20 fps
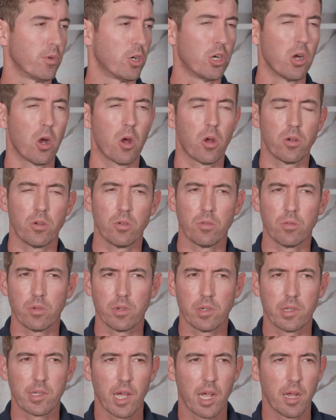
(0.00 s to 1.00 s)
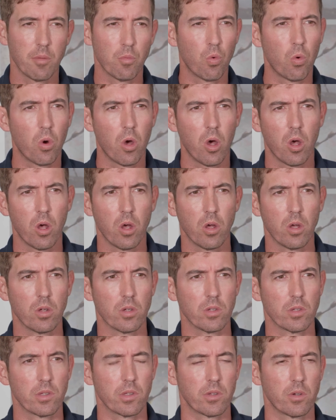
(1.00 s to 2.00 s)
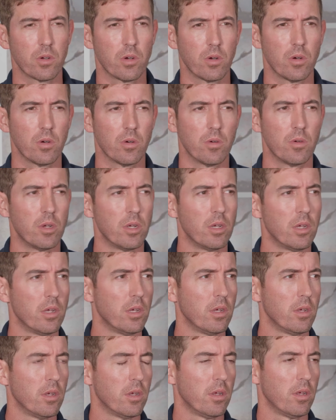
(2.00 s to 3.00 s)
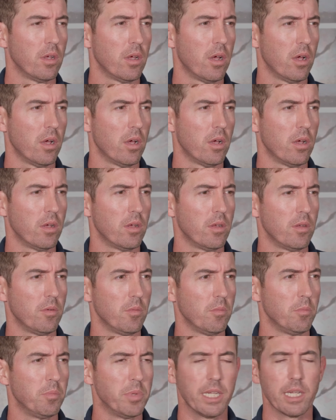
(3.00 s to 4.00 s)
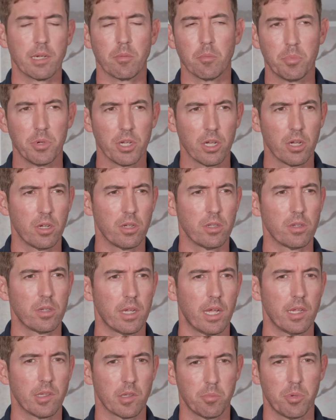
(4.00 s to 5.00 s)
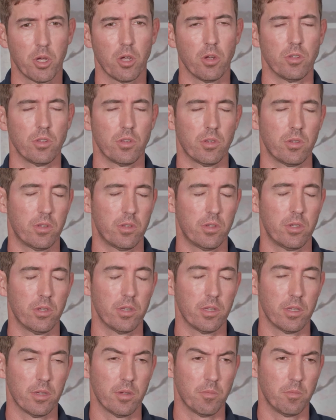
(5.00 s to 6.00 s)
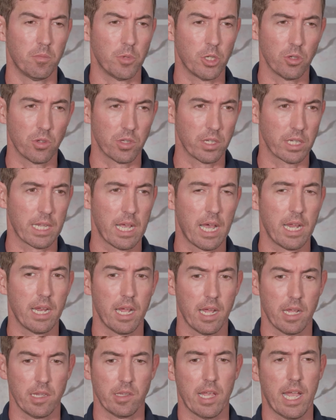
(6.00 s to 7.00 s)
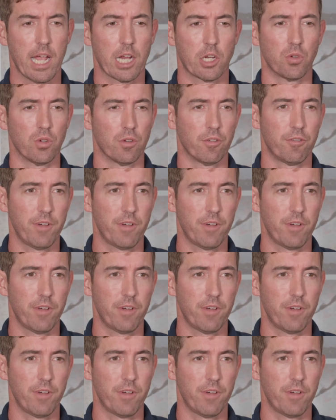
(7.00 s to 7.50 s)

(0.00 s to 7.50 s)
garden type walls or being built as opposed to them using that as actual